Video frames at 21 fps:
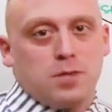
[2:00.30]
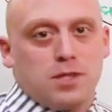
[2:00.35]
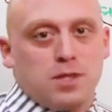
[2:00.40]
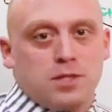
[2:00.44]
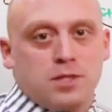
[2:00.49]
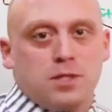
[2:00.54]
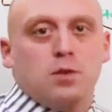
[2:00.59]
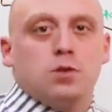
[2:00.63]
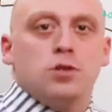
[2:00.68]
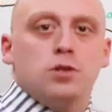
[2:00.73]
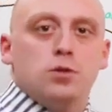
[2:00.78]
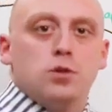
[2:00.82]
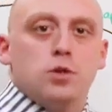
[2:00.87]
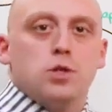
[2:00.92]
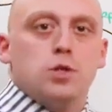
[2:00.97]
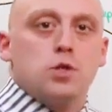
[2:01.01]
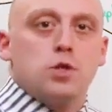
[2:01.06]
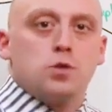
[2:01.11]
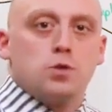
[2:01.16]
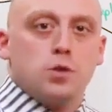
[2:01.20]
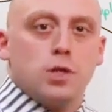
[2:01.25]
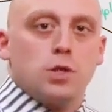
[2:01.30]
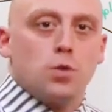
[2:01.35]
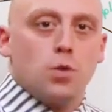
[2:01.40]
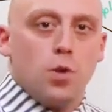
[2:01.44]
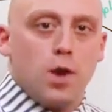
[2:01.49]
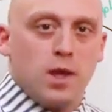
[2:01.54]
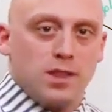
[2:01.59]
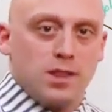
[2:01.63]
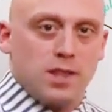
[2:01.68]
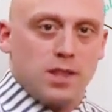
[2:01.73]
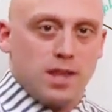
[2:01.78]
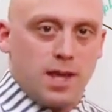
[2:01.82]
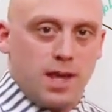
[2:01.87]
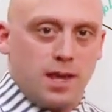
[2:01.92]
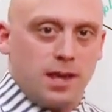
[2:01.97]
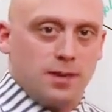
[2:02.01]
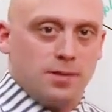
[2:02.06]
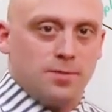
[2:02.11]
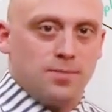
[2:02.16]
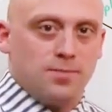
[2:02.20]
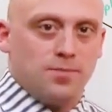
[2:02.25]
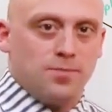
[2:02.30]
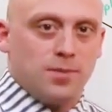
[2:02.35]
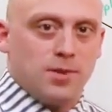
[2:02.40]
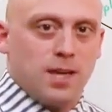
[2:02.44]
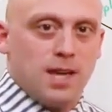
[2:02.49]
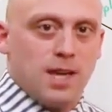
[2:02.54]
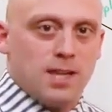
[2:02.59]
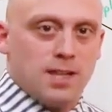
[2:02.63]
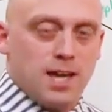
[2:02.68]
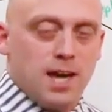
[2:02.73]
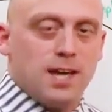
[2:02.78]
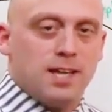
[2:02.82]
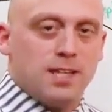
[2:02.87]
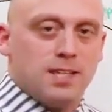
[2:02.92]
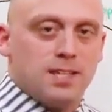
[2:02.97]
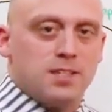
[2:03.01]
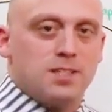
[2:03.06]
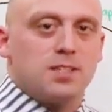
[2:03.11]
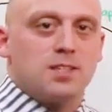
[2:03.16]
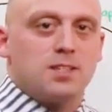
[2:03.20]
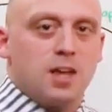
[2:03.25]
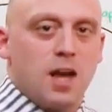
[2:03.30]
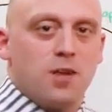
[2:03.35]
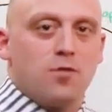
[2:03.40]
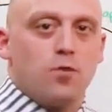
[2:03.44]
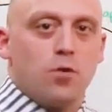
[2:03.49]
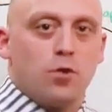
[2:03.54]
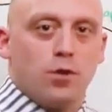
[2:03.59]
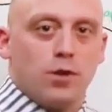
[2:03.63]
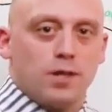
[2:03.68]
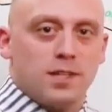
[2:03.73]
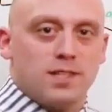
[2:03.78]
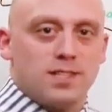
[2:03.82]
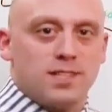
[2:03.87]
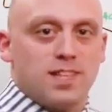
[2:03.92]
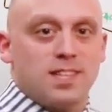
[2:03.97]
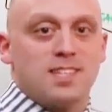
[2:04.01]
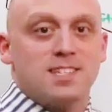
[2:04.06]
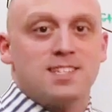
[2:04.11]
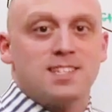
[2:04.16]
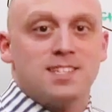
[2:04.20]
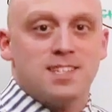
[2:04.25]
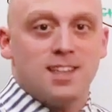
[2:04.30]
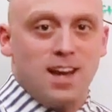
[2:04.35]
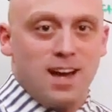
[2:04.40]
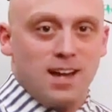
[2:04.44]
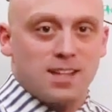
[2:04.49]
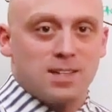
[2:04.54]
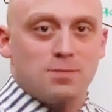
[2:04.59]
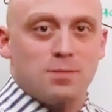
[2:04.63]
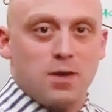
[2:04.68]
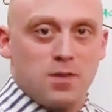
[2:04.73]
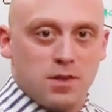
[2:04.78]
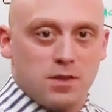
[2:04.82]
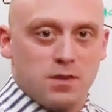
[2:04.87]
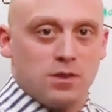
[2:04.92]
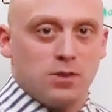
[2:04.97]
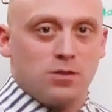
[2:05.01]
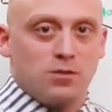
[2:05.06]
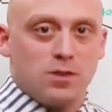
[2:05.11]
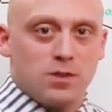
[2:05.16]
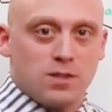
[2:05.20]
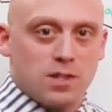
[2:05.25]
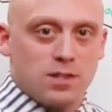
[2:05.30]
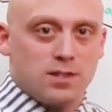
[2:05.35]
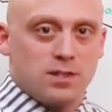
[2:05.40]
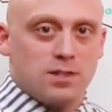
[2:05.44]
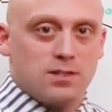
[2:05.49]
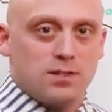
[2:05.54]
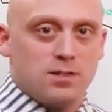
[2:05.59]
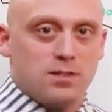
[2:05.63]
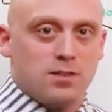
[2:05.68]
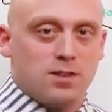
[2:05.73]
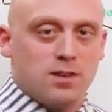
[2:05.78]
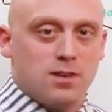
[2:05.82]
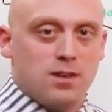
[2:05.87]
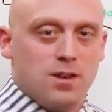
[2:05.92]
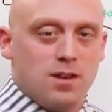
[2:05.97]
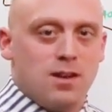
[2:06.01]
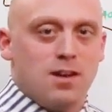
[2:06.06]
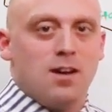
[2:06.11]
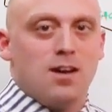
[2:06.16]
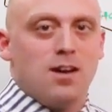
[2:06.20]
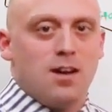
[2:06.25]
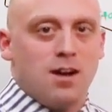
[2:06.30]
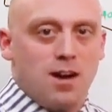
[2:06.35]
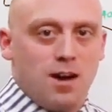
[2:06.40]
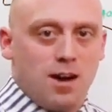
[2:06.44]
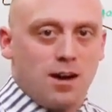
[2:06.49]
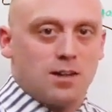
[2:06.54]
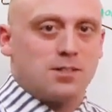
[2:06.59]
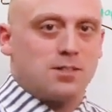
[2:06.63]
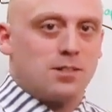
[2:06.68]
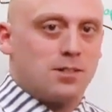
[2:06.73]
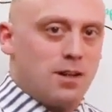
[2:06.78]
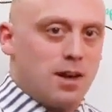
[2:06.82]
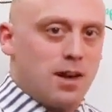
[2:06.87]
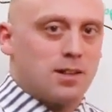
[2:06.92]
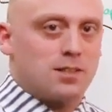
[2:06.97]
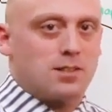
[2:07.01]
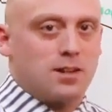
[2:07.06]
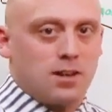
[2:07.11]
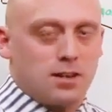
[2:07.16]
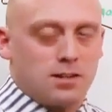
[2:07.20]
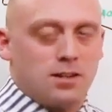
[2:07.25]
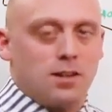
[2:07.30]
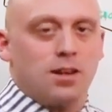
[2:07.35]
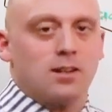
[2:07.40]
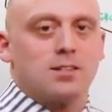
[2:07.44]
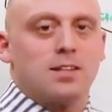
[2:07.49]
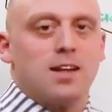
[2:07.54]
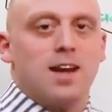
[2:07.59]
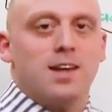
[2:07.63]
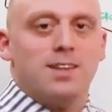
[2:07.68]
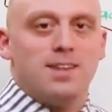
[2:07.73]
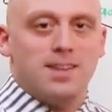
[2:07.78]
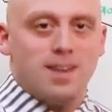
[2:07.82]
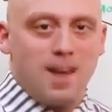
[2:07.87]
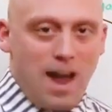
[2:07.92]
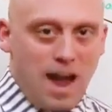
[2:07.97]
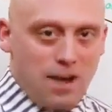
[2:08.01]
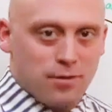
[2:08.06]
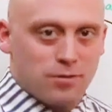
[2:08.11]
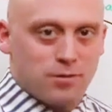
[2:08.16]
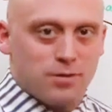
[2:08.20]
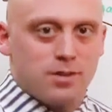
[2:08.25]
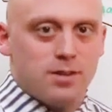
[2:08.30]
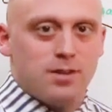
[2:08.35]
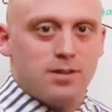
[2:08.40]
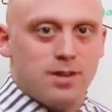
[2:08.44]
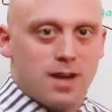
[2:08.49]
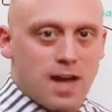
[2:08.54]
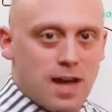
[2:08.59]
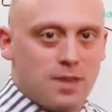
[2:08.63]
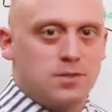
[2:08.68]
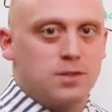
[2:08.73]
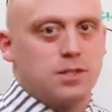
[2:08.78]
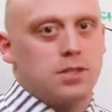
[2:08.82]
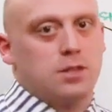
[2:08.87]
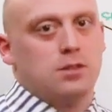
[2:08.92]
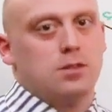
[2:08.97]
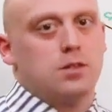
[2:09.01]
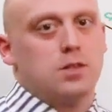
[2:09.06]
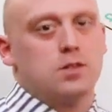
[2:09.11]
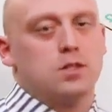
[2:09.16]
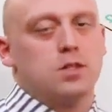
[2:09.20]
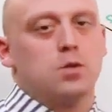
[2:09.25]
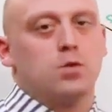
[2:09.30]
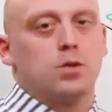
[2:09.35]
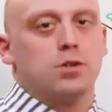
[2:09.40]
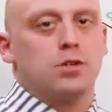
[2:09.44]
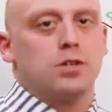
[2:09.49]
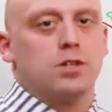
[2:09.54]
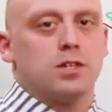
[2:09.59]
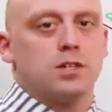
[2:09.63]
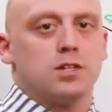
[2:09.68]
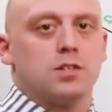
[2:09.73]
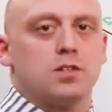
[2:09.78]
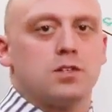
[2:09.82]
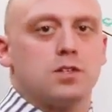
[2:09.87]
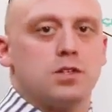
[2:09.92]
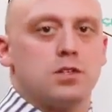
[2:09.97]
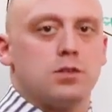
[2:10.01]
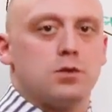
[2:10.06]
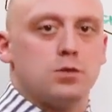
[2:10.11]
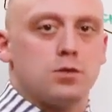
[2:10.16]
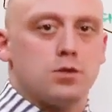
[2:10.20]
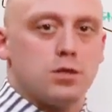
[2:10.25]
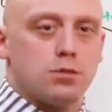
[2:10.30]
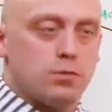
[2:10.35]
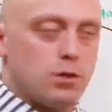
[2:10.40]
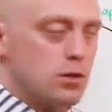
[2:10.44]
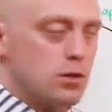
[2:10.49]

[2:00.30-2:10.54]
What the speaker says: because they're used to treat one thing, and that is Staph aureus that is not methicillin resistant. Ox, clox, diclox, and NAF. Nafcillin is the one you're going to see used the